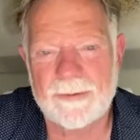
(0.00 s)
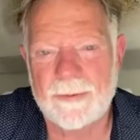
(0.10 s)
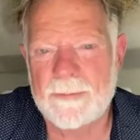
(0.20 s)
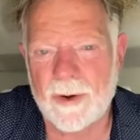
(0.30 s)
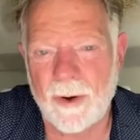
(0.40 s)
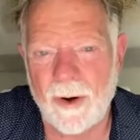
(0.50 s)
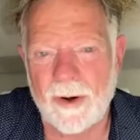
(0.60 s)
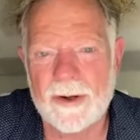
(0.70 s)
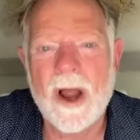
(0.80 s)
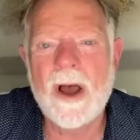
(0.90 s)
from your
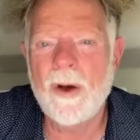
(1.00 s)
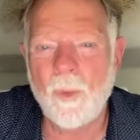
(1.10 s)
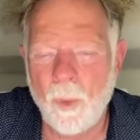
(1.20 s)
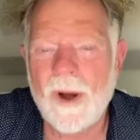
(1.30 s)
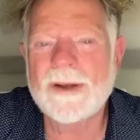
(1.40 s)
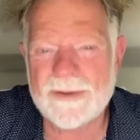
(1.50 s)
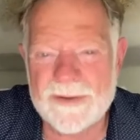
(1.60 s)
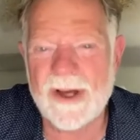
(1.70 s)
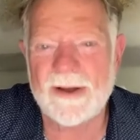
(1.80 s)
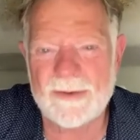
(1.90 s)
heart. What
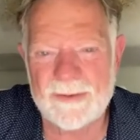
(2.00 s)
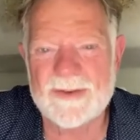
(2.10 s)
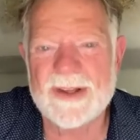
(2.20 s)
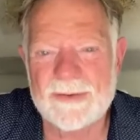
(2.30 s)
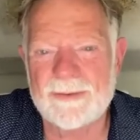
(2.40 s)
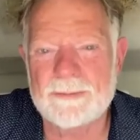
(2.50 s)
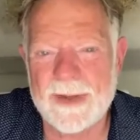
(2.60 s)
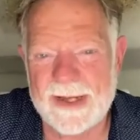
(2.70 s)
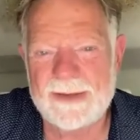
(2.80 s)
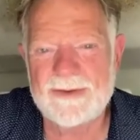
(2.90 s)
does this
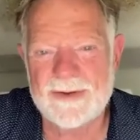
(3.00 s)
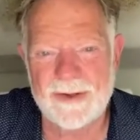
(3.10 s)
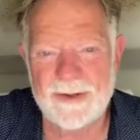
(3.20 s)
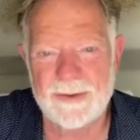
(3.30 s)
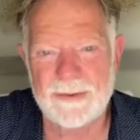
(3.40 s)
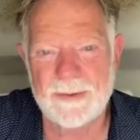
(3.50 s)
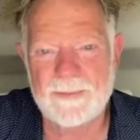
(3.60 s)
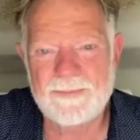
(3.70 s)
mean to you?